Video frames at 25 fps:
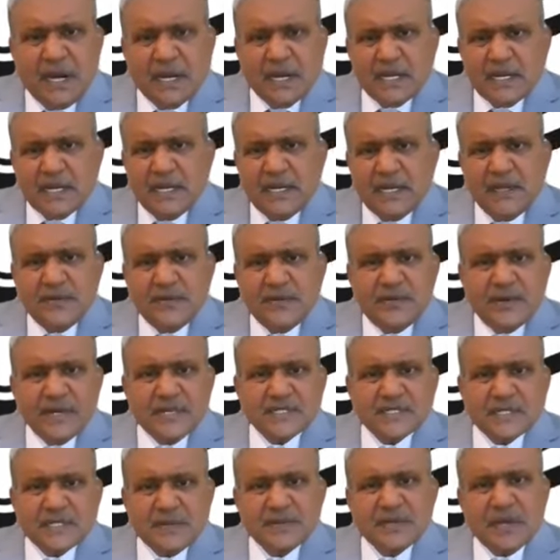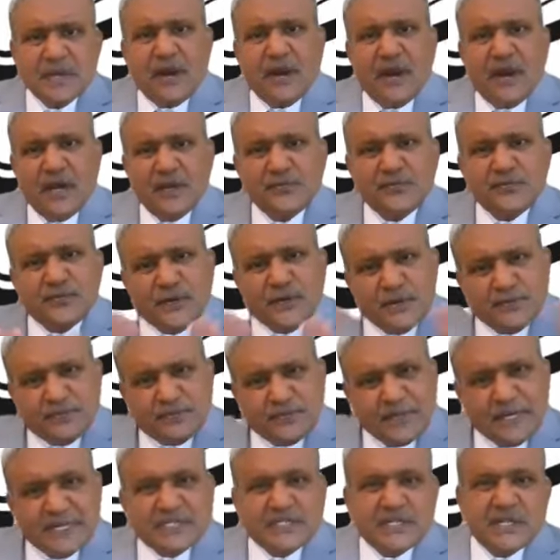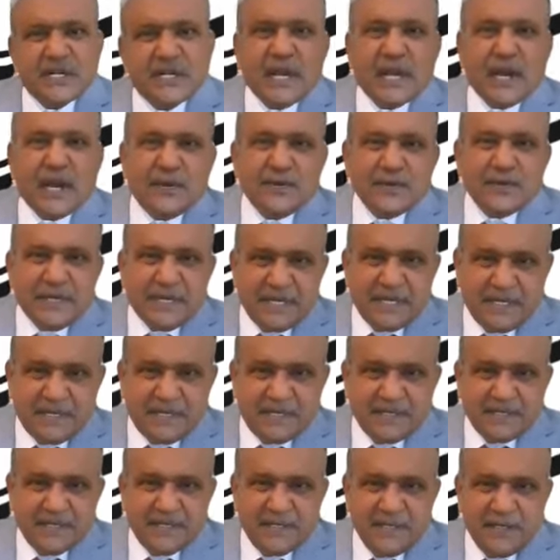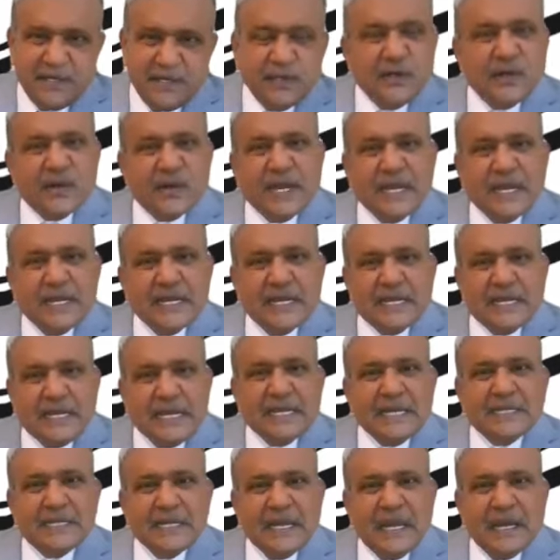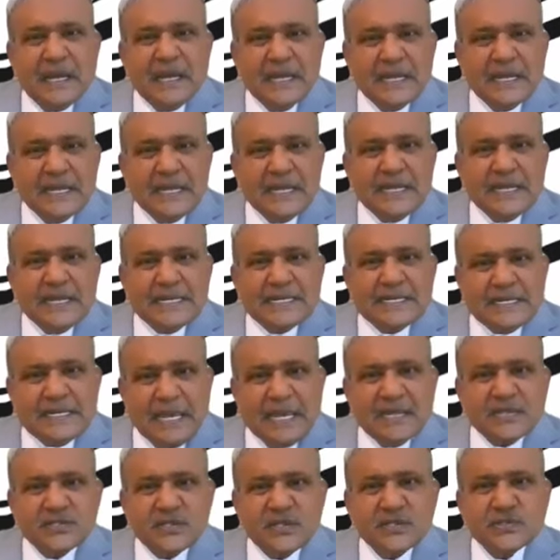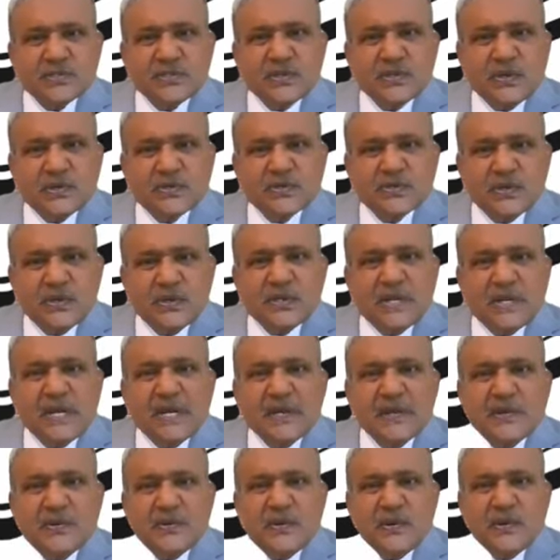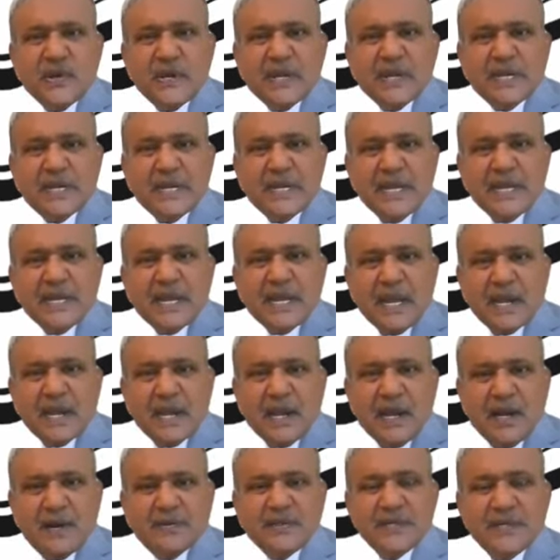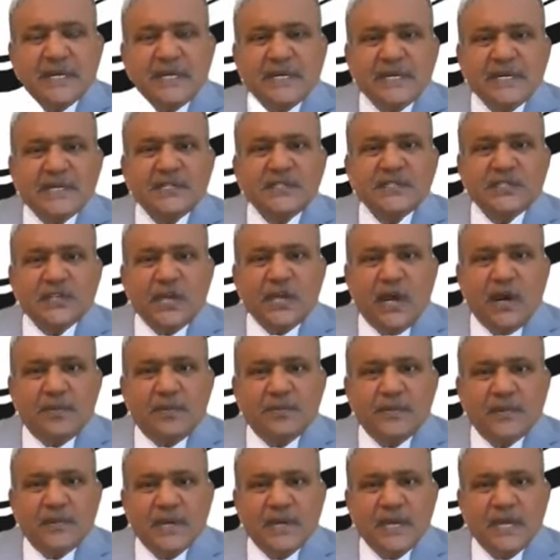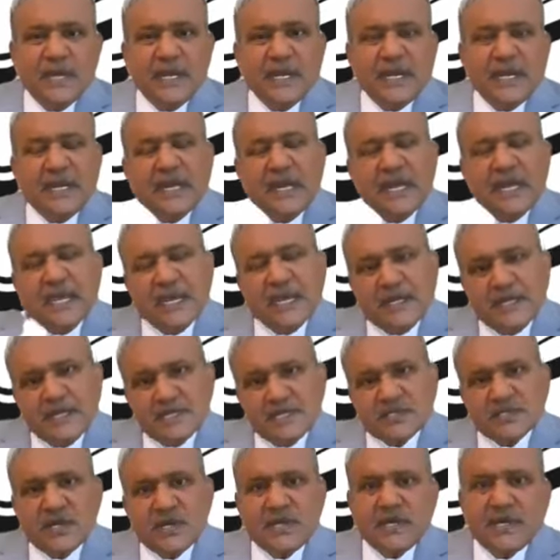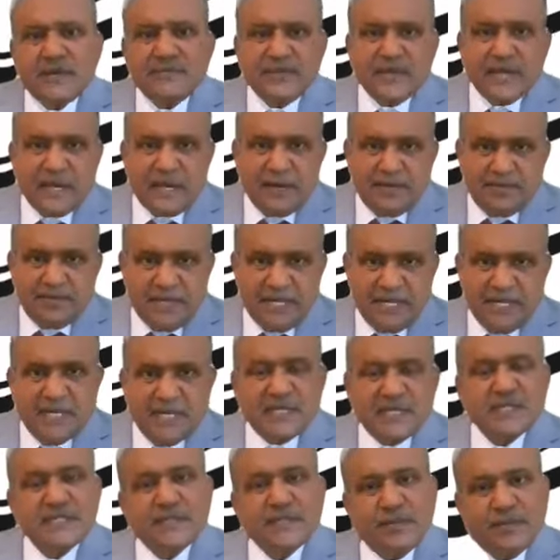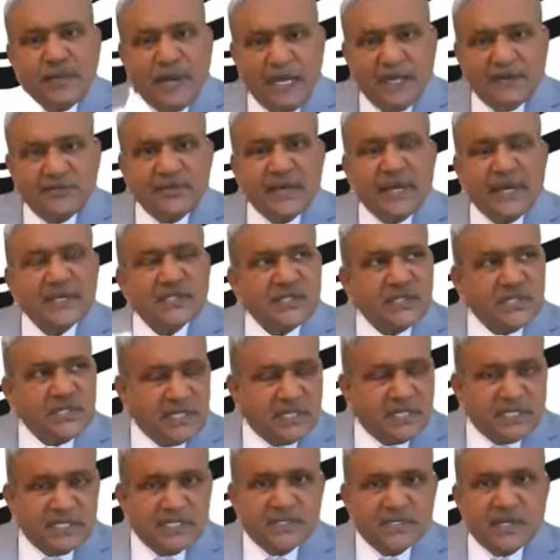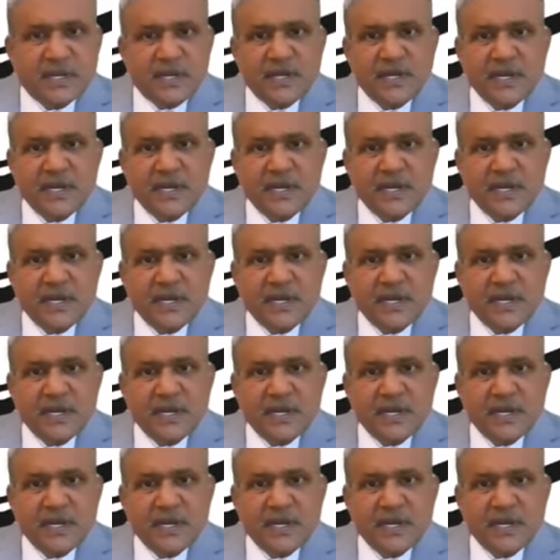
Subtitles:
partly person, all full-fledged accountant. You can get the taxes so that you can get an accountant job in any sort of a company. It is a manufacturing, it